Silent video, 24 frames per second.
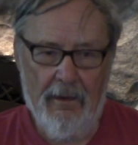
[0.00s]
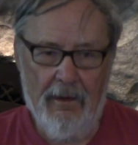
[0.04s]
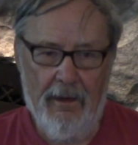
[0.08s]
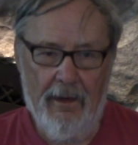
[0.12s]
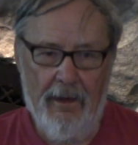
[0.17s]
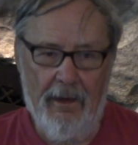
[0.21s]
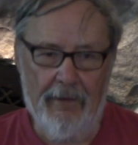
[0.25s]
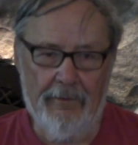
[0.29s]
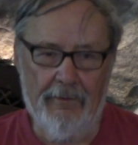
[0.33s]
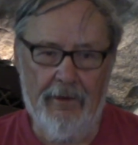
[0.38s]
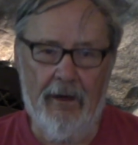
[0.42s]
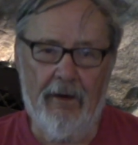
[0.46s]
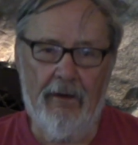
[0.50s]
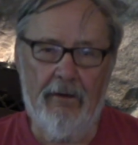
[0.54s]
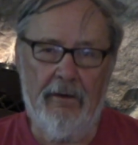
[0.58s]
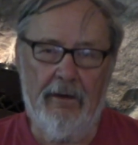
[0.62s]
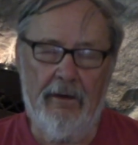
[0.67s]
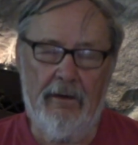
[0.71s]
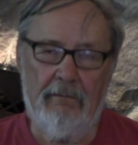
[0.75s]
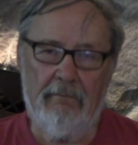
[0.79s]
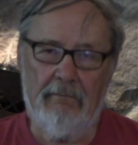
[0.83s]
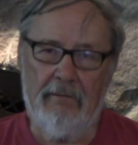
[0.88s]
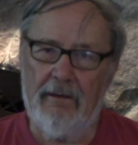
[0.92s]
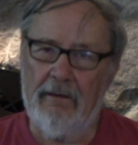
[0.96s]
And there
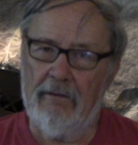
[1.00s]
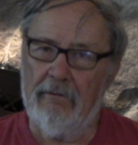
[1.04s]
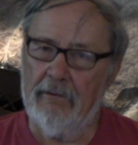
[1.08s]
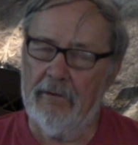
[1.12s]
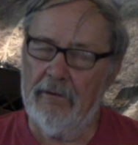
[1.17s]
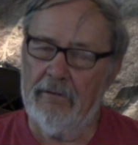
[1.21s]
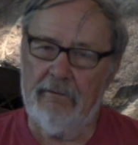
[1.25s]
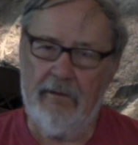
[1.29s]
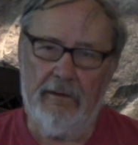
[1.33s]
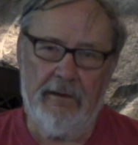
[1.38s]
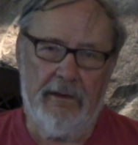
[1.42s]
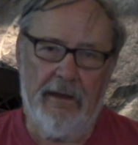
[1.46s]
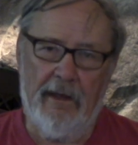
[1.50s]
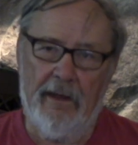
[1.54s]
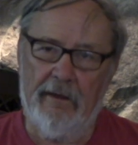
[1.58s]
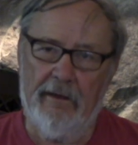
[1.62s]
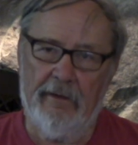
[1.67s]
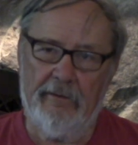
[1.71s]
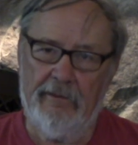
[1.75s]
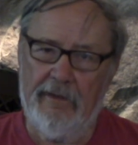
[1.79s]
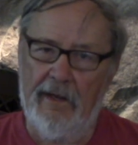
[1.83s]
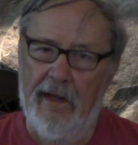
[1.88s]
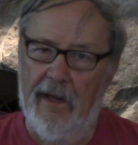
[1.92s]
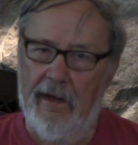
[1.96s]
he had
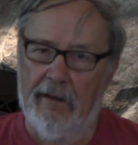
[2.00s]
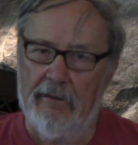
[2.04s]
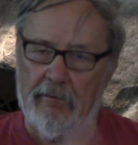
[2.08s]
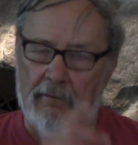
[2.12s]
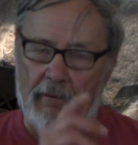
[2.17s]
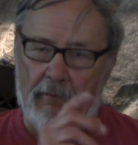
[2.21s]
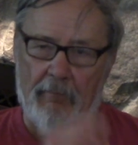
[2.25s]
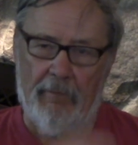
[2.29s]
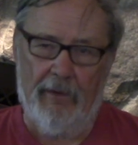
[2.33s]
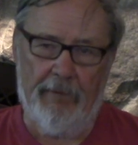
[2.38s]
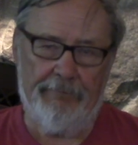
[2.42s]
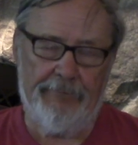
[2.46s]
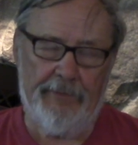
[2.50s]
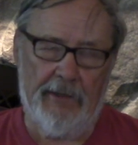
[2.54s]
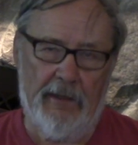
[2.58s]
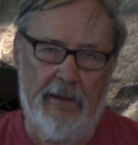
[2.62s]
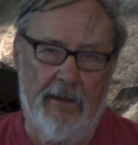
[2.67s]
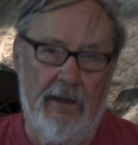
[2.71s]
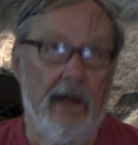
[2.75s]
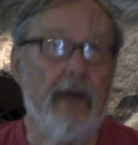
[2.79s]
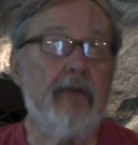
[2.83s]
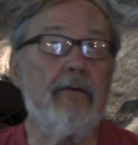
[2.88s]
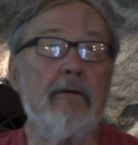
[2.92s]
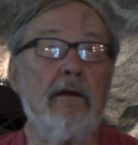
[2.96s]
a tantrum up there
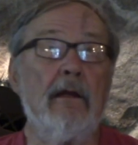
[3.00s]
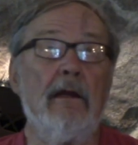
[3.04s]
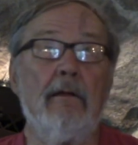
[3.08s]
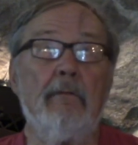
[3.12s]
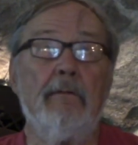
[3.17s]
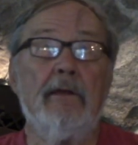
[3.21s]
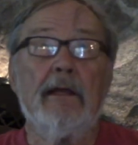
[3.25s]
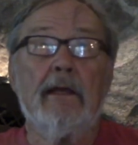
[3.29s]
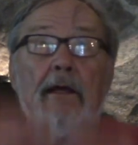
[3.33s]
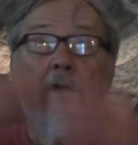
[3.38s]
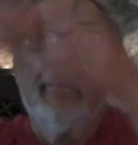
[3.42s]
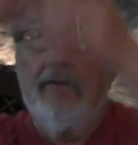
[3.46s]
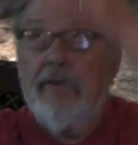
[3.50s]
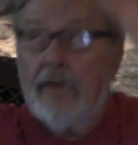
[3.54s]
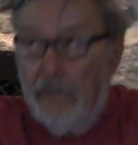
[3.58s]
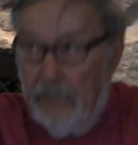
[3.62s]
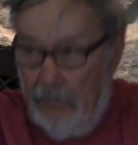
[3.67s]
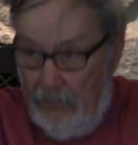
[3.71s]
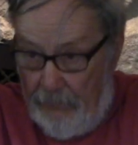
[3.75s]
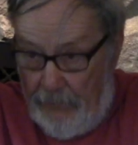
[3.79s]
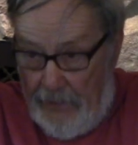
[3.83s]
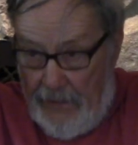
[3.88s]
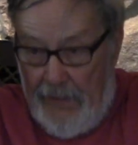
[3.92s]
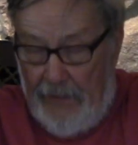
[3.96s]
in the tree because there
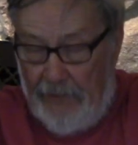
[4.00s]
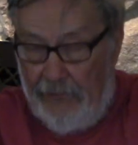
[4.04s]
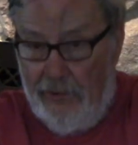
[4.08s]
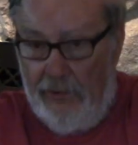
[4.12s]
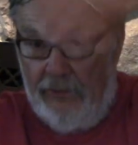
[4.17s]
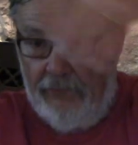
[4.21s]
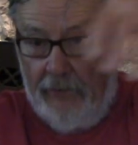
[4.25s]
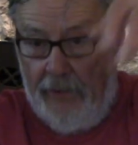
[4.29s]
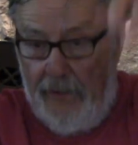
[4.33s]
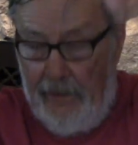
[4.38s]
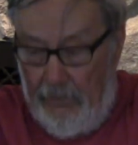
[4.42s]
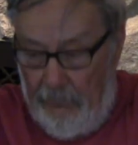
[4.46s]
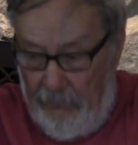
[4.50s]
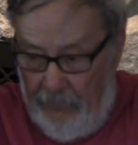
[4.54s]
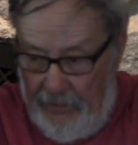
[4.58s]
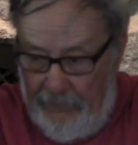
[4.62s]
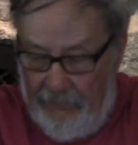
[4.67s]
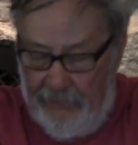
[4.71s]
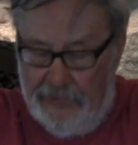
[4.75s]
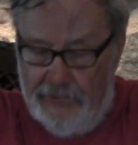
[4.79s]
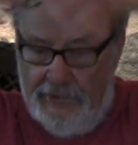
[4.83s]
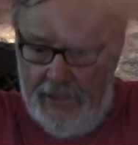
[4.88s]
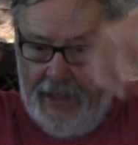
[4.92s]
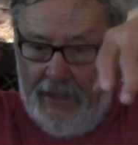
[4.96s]
were branches right
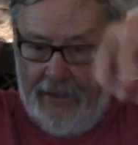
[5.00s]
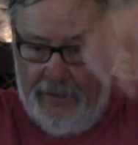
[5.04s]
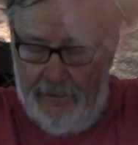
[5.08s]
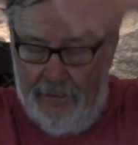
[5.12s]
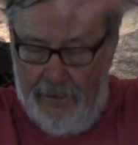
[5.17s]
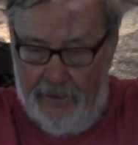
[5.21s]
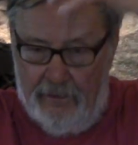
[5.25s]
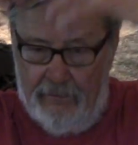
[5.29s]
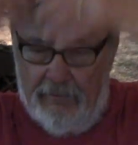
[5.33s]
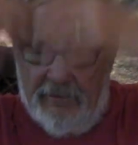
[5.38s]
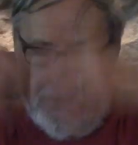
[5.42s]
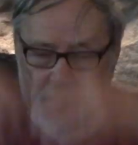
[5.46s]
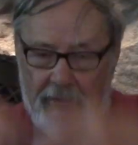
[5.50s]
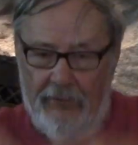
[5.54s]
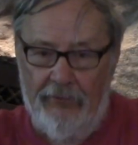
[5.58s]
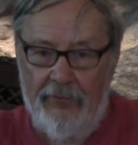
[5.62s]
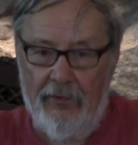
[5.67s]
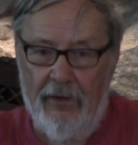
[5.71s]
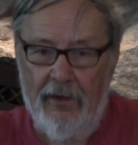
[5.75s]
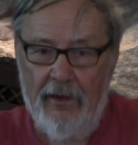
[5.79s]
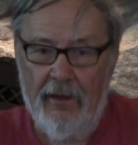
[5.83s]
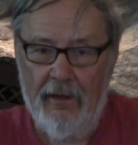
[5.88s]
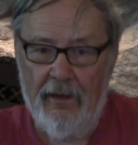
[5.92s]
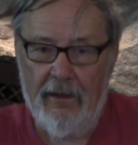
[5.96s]
above his head there, because
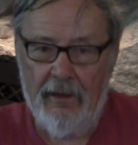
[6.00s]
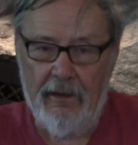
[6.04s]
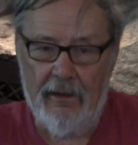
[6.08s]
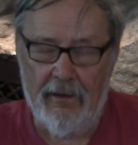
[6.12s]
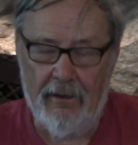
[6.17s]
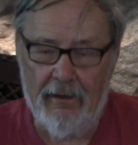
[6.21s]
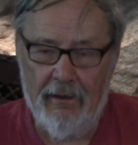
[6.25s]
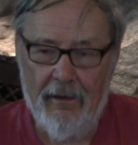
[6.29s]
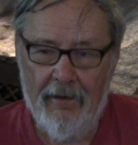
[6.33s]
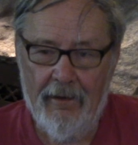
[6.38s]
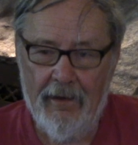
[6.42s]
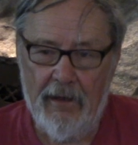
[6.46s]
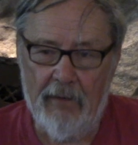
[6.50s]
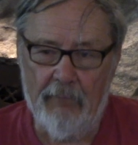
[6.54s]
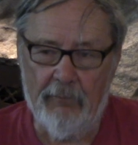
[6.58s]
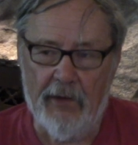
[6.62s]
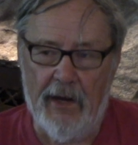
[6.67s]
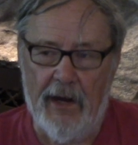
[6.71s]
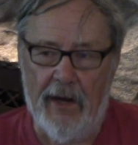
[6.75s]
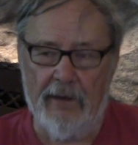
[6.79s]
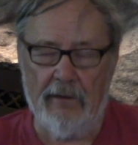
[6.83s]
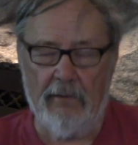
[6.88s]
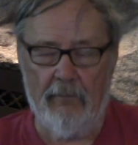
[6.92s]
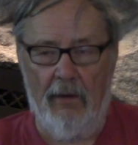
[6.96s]
he
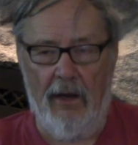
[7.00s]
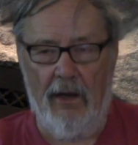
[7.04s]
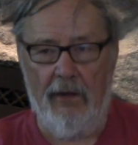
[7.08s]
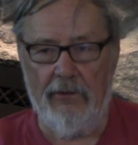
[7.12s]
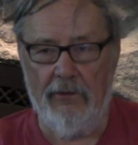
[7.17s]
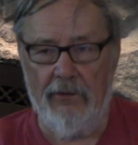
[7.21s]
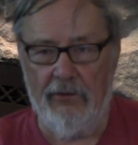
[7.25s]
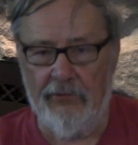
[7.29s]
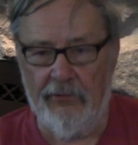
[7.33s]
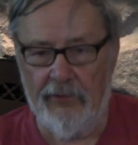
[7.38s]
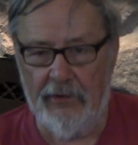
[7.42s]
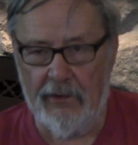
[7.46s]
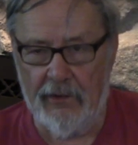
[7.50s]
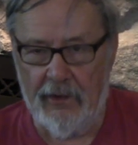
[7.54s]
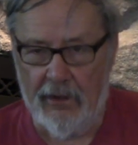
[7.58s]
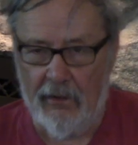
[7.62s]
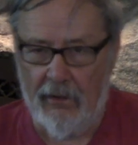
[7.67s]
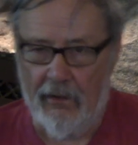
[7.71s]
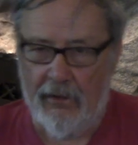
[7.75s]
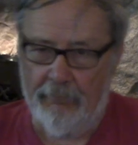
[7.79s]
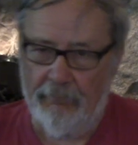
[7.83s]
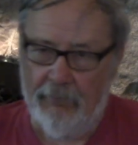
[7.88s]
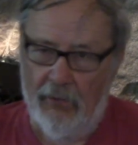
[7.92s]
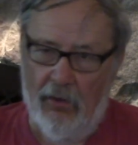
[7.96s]
bragged about using
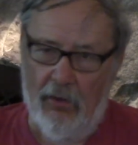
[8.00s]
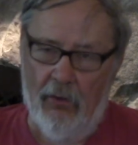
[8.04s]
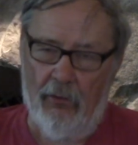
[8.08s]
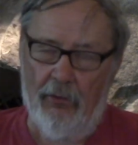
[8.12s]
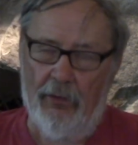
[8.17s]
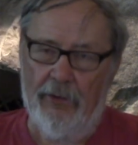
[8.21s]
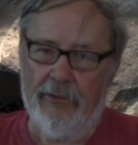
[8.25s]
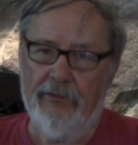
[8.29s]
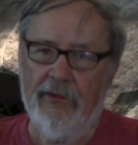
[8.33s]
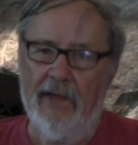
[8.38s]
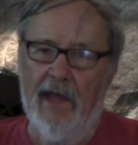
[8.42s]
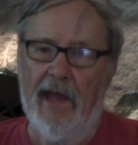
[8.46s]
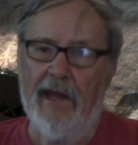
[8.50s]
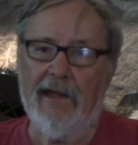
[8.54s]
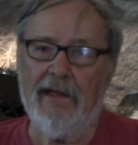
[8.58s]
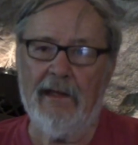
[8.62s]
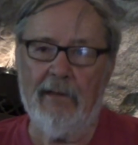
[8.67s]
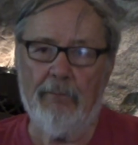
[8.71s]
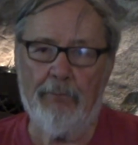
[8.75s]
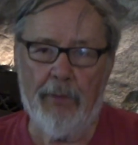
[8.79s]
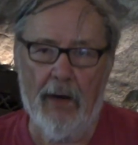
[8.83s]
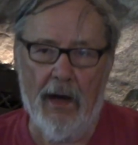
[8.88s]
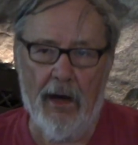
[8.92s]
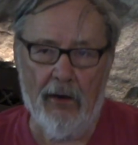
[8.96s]
a bow with
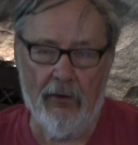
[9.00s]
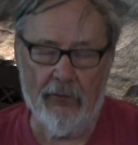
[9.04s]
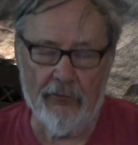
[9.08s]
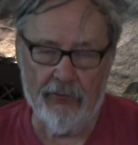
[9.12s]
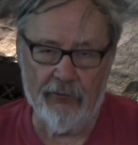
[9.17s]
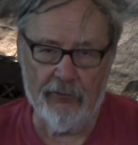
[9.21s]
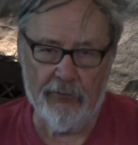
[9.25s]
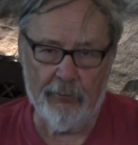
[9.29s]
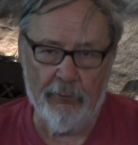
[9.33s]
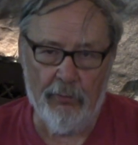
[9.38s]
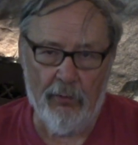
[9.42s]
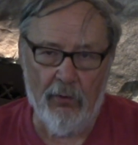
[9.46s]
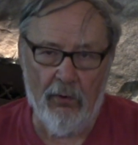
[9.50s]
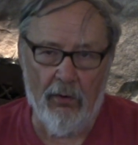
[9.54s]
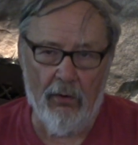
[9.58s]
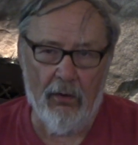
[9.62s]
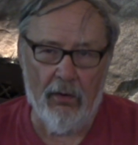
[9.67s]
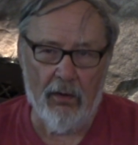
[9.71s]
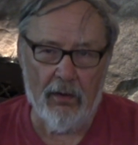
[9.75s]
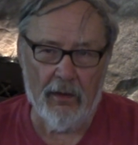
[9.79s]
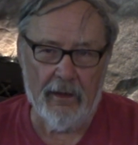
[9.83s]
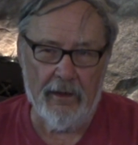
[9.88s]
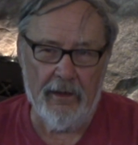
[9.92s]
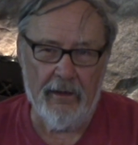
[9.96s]
90 pounds
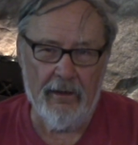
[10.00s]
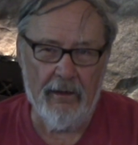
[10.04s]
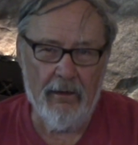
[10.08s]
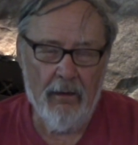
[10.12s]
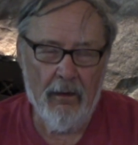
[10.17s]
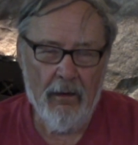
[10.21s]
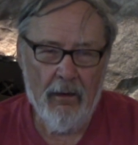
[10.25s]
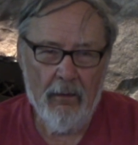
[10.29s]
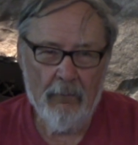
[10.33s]
pull,